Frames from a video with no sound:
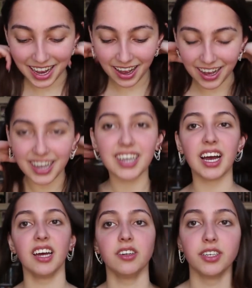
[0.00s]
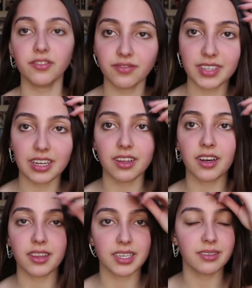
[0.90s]
uh, I don't know. A lot
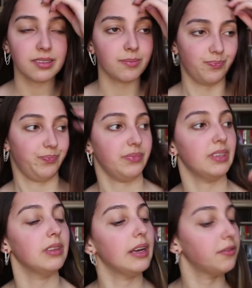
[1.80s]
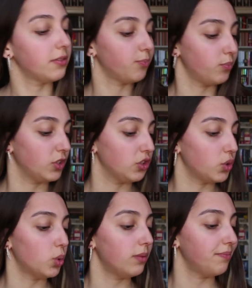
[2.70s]
of things. Life,
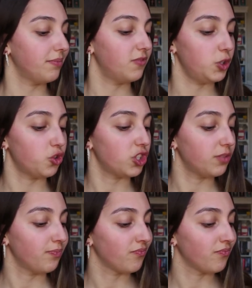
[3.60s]
school, future,